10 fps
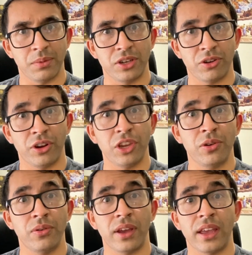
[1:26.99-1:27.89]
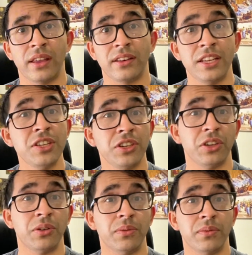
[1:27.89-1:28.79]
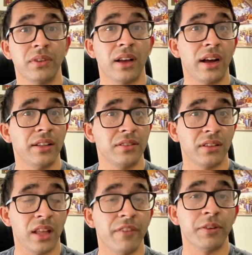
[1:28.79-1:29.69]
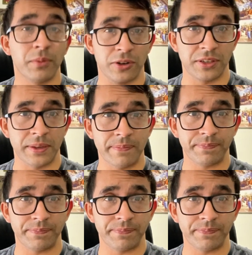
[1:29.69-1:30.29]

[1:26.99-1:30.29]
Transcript: to be showing you and teaching you God's love and mercy,